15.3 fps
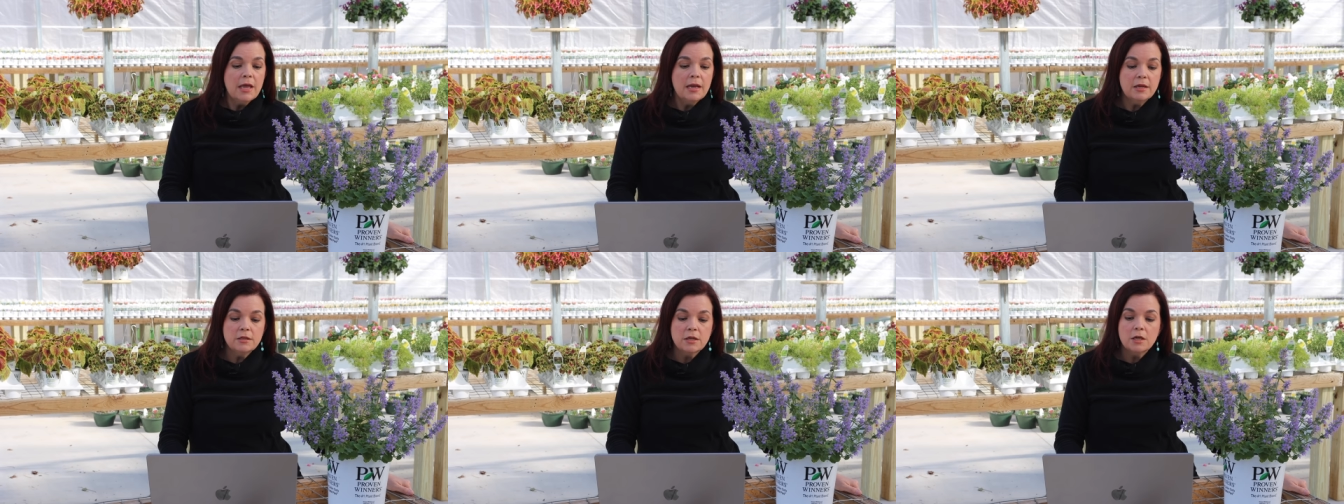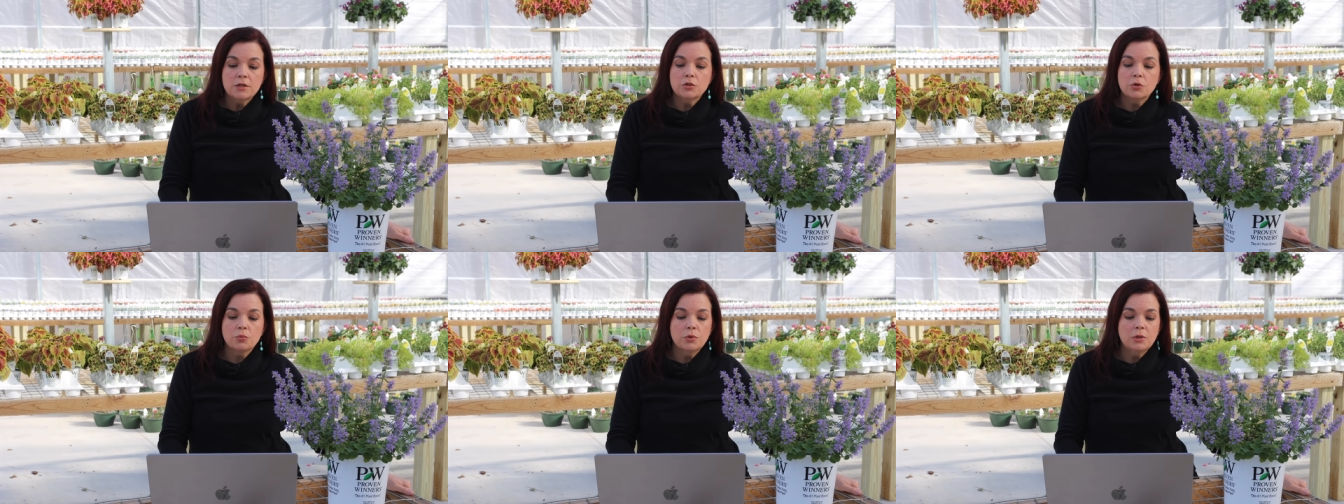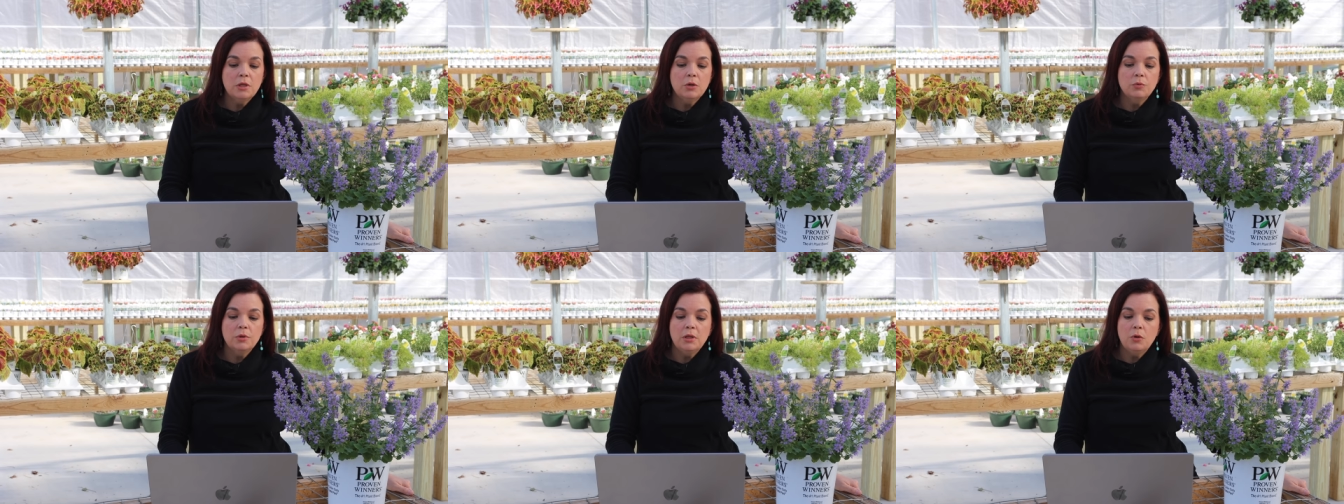and it does
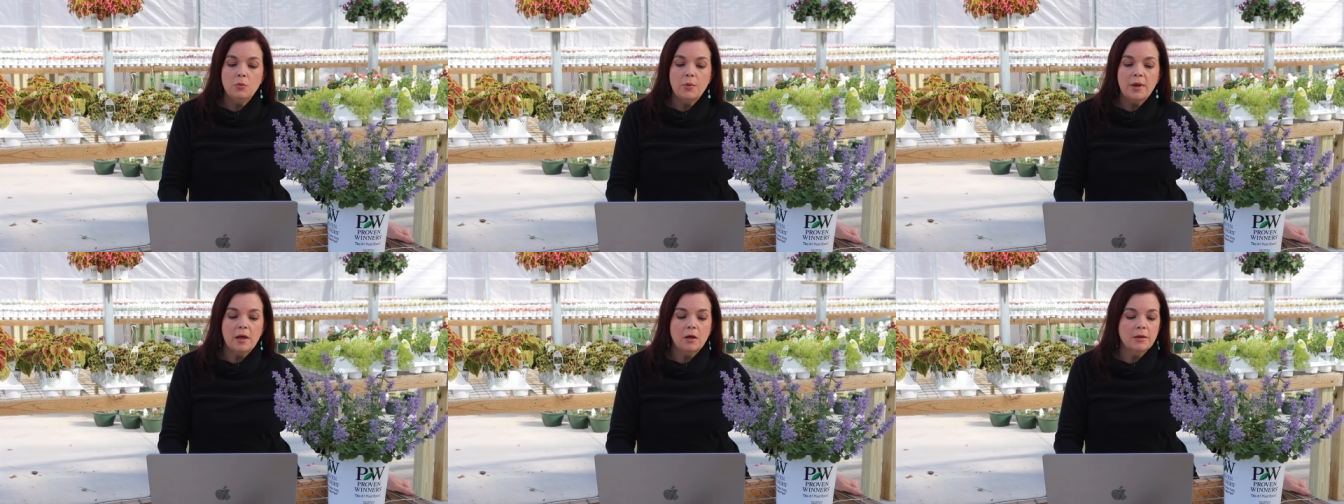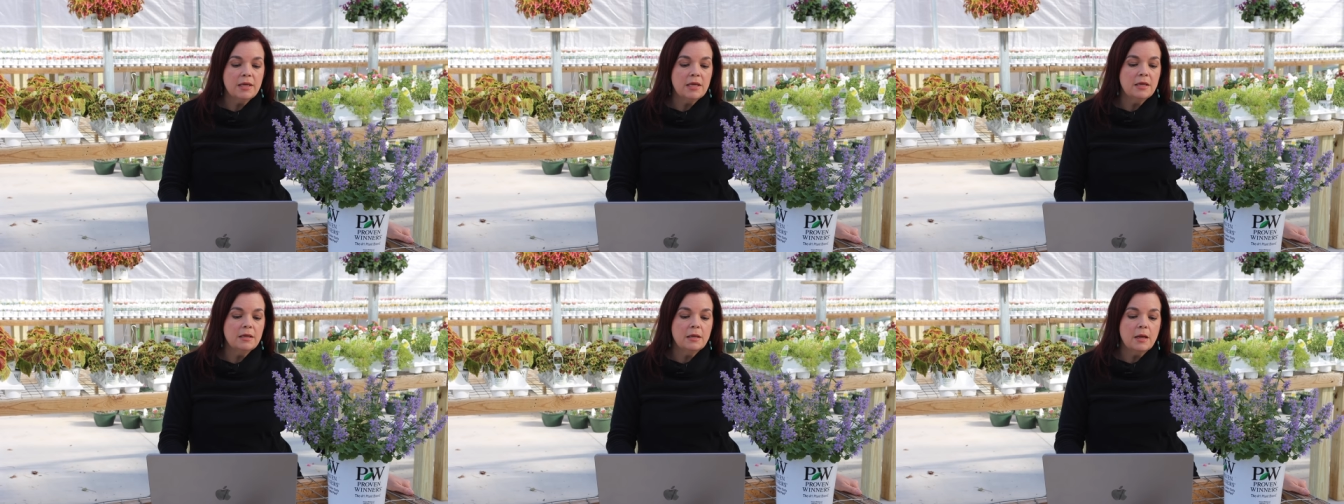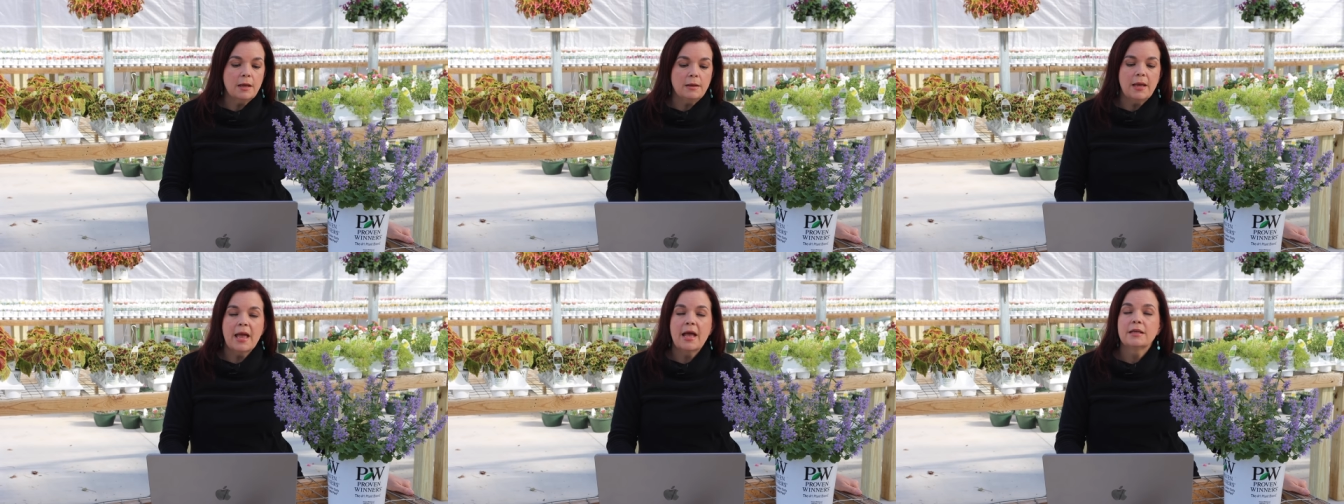really, really well. It
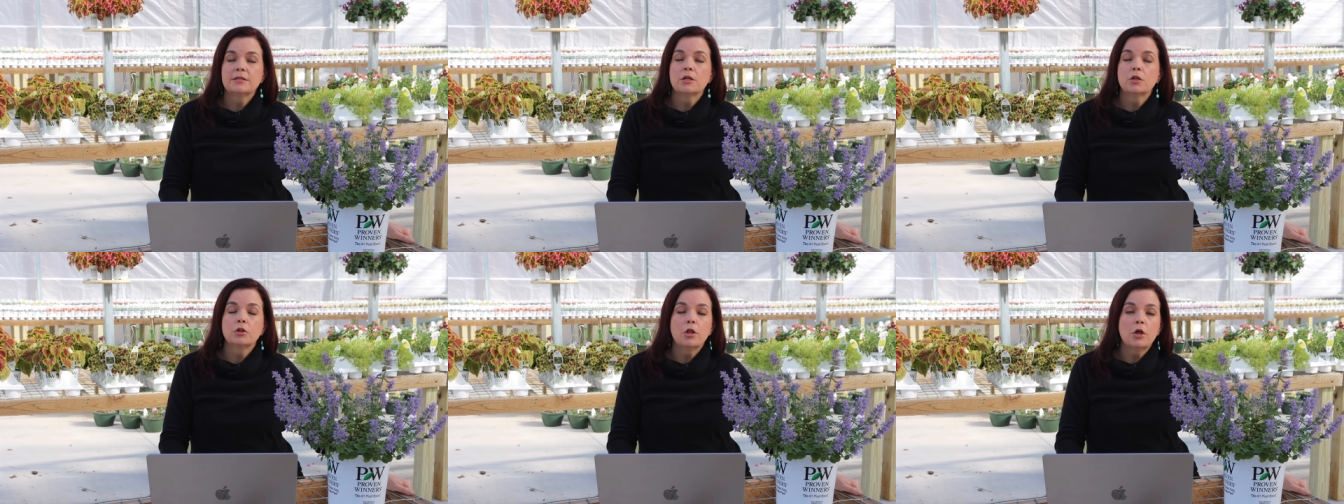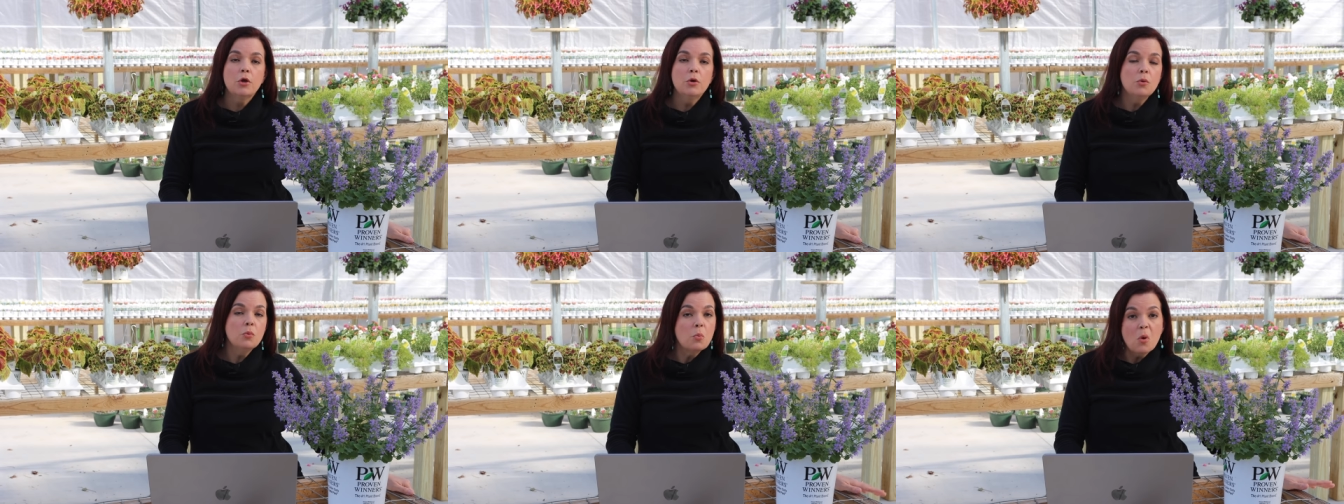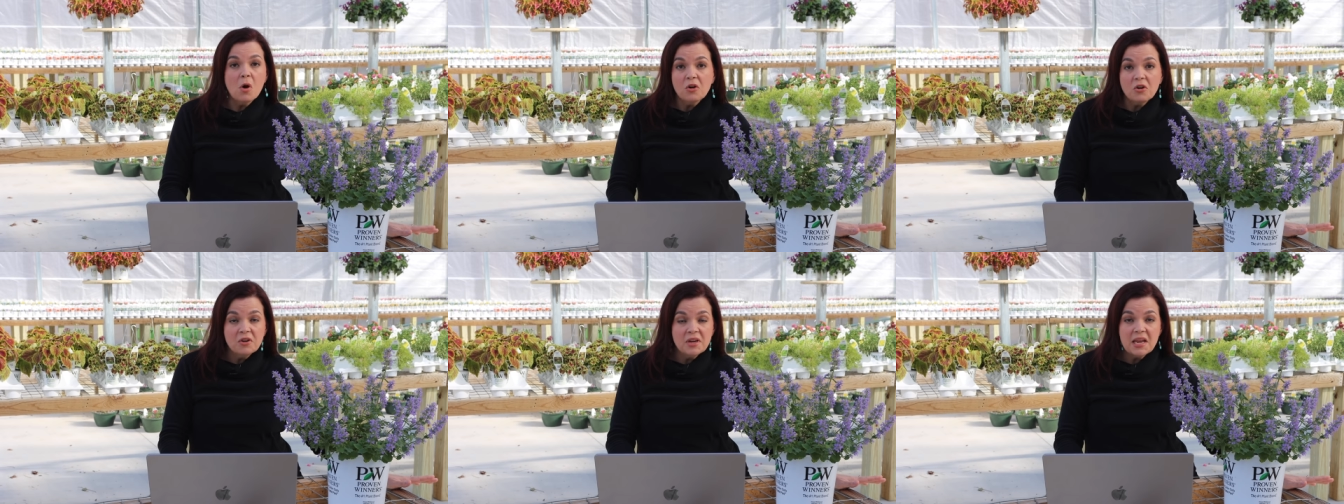has low
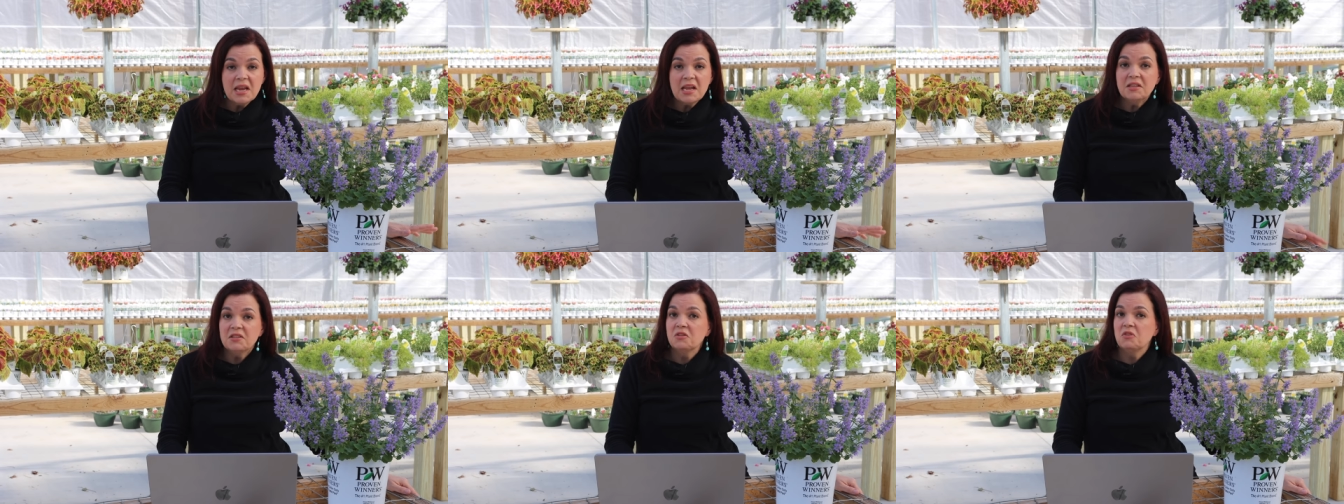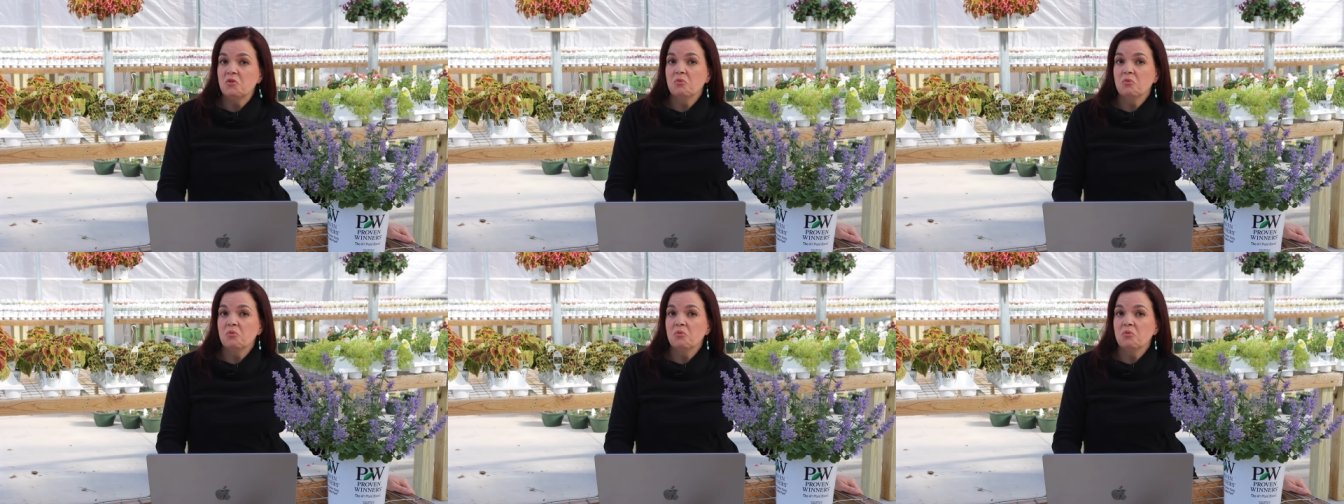water needs,